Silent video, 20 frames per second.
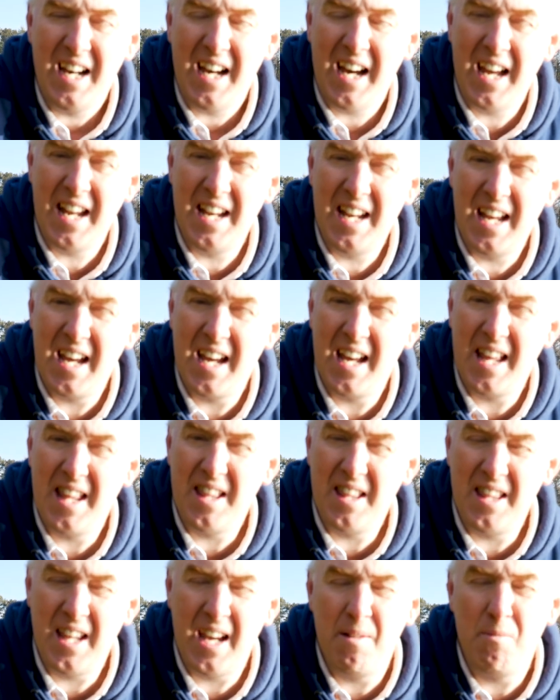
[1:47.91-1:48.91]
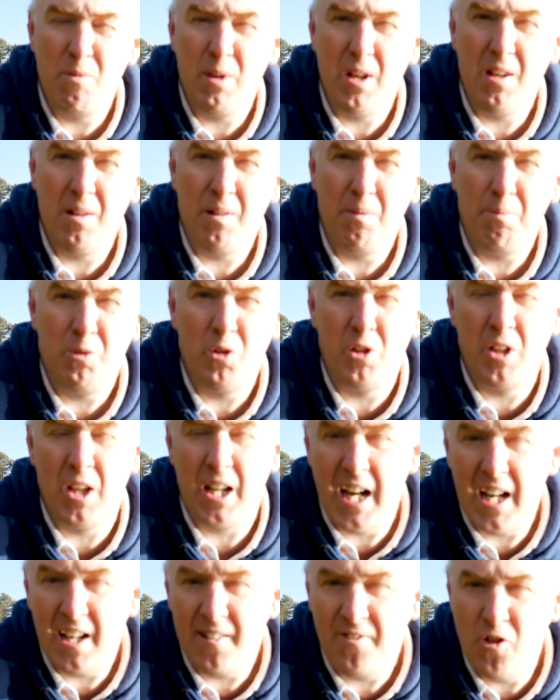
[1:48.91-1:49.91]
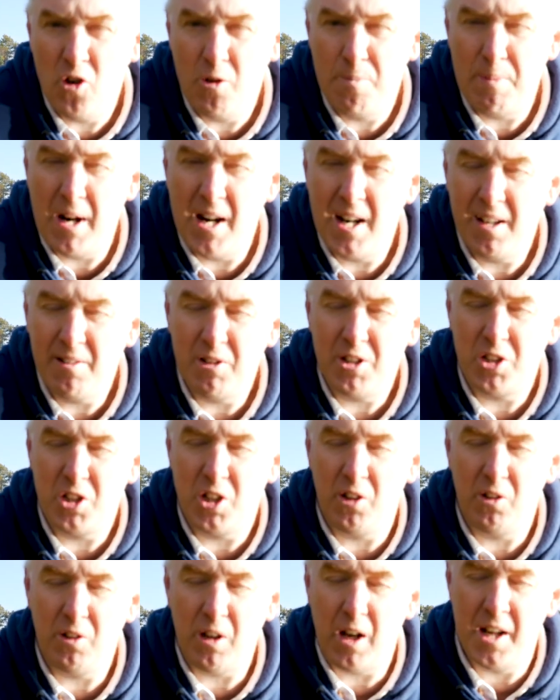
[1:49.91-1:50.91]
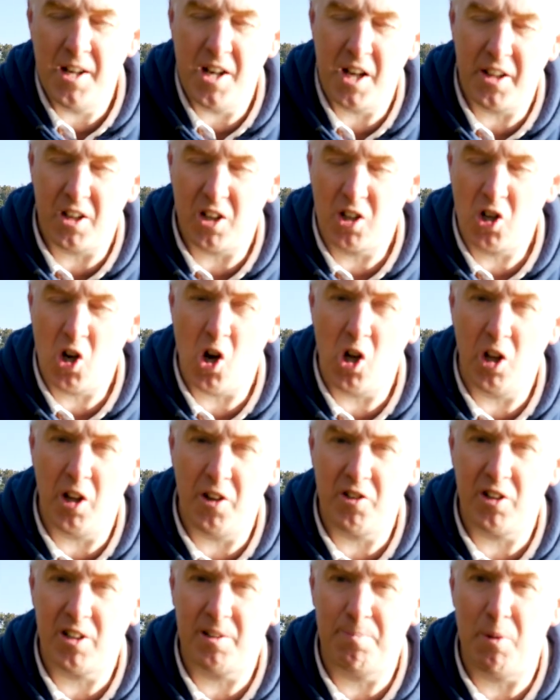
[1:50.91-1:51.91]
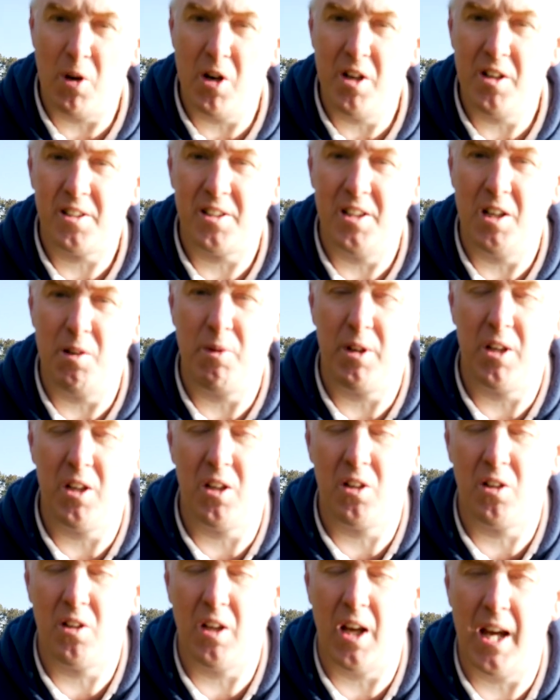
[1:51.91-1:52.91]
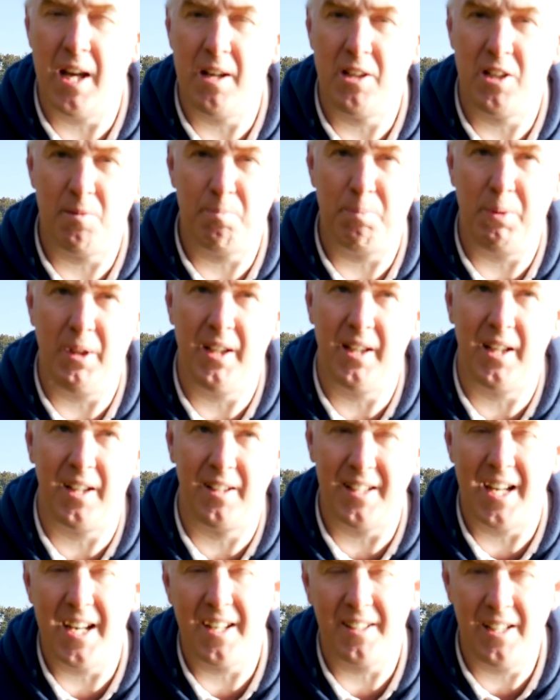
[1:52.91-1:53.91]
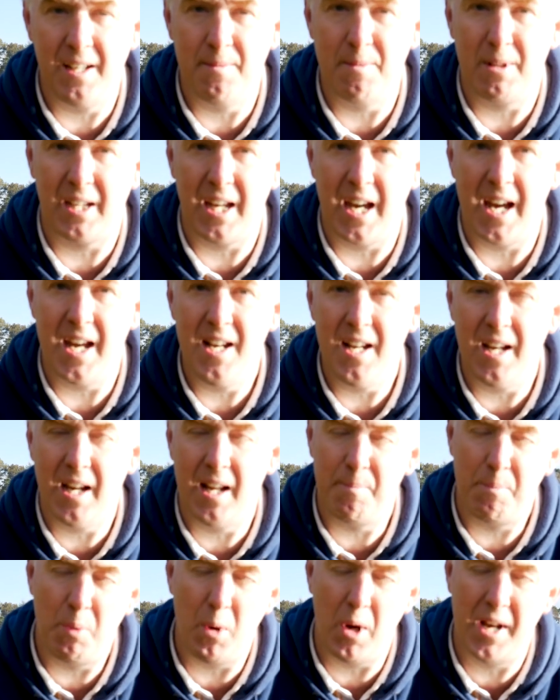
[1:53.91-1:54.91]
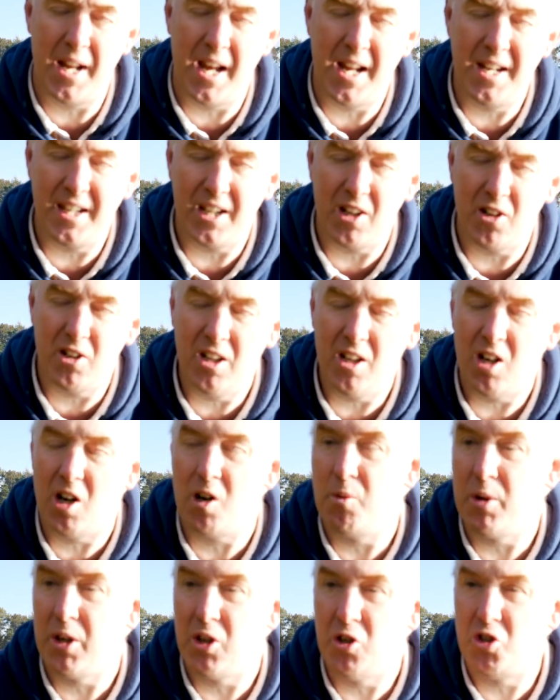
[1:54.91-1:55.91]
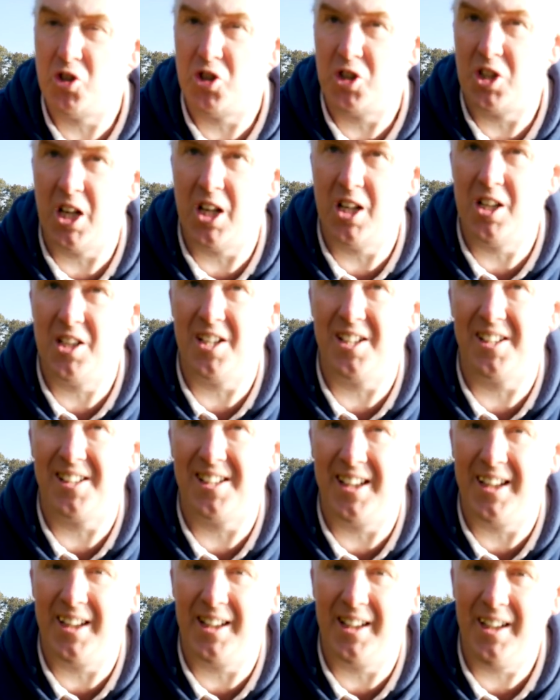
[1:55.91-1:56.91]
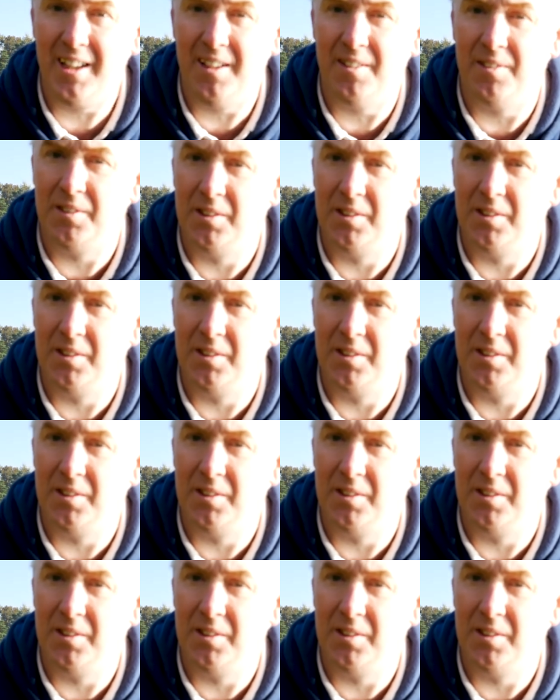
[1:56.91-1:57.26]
And uh, then we do the last four bars, which will another call and response. Now we could uh, just play the exact same again and put an ending on it, or we could change it slightly.